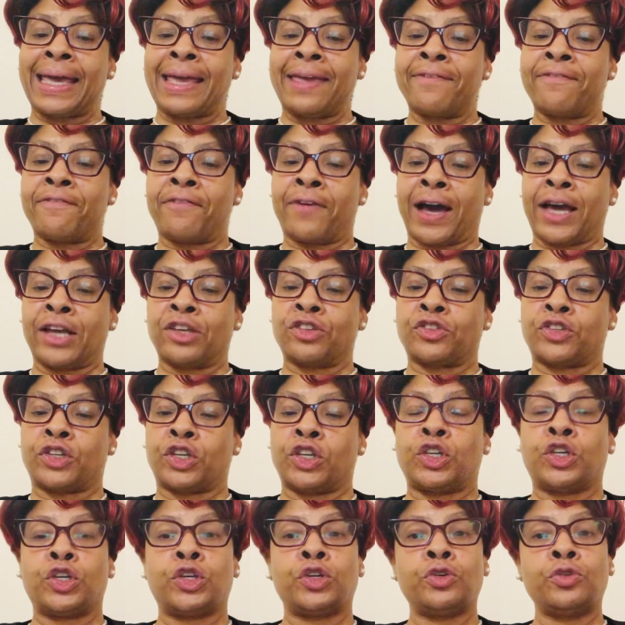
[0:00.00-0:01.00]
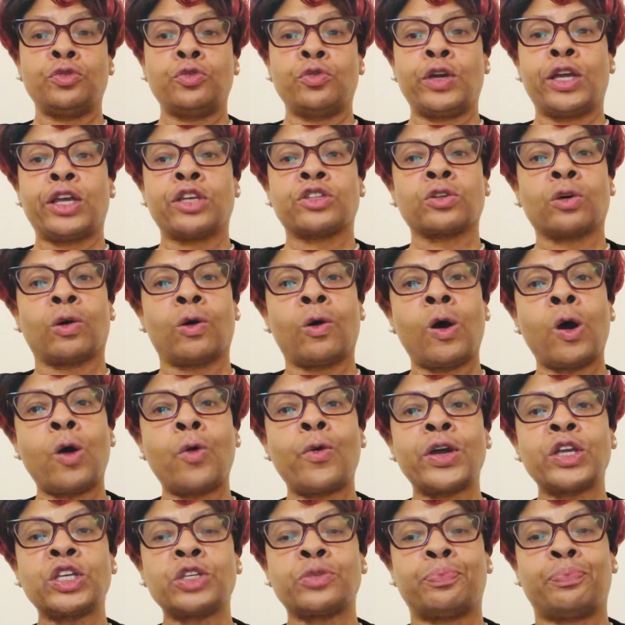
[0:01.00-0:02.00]
advice to you is
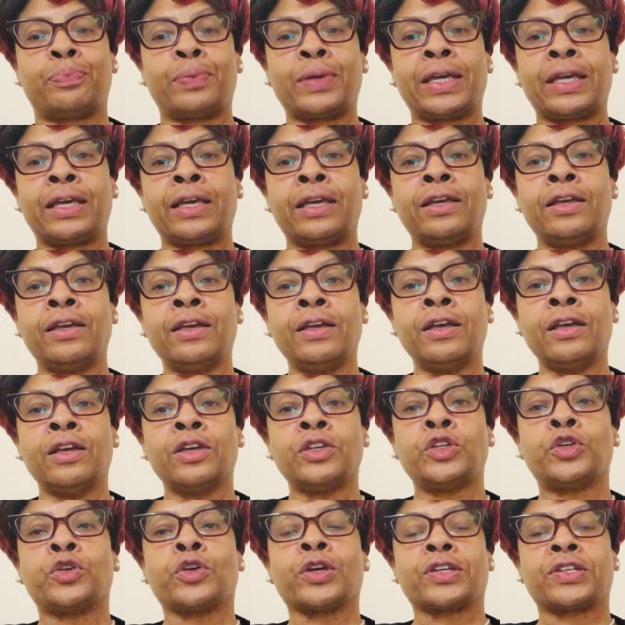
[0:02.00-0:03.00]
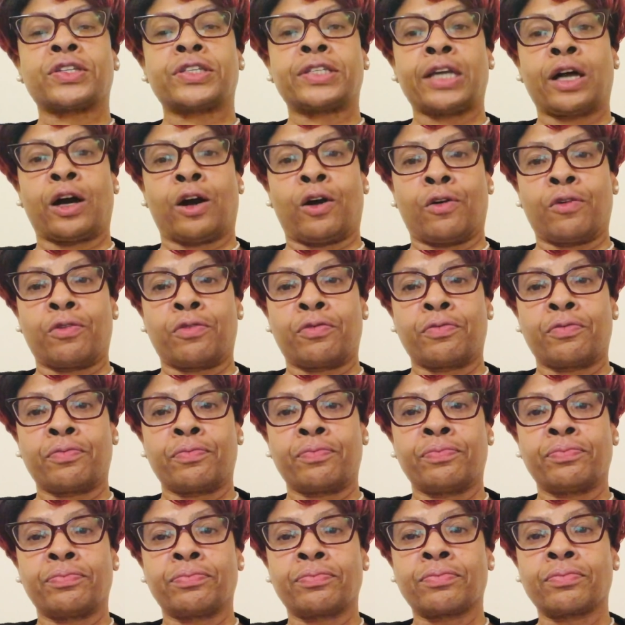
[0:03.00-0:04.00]
always be yourself.
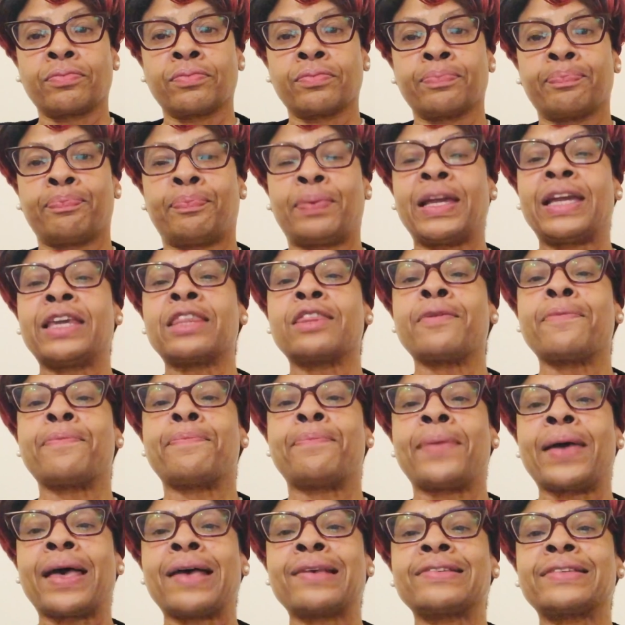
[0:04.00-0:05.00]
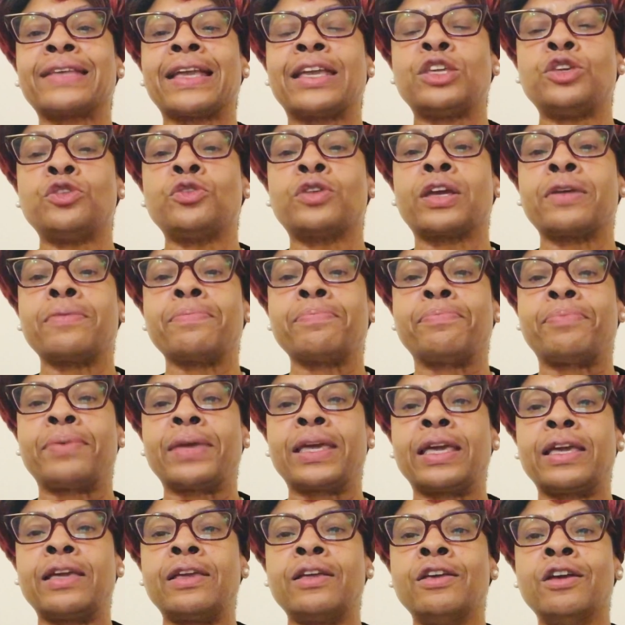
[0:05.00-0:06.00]
Be the best that you can
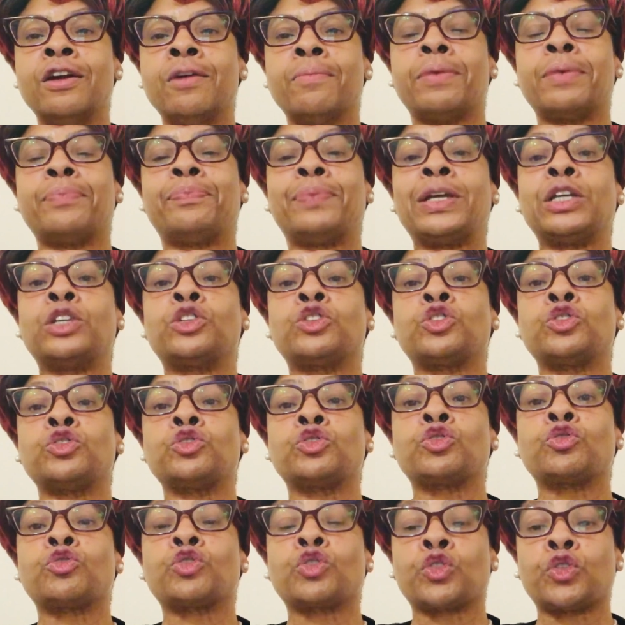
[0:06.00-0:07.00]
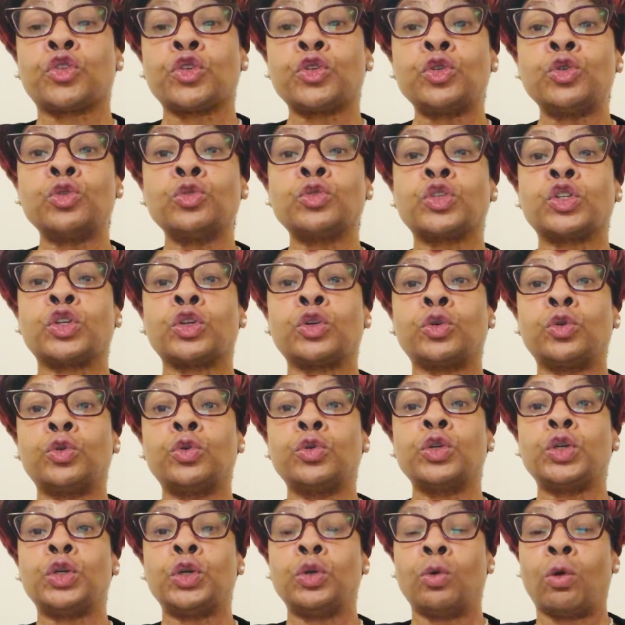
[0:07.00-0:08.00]
be, but be true to who
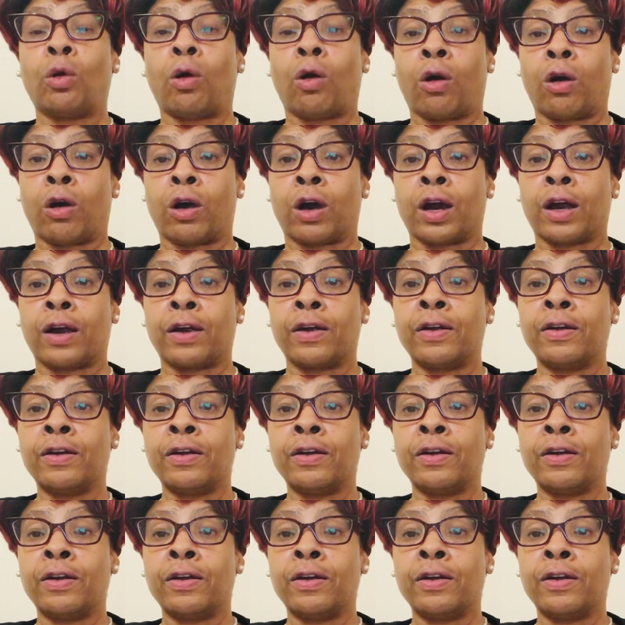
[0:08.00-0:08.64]
you are.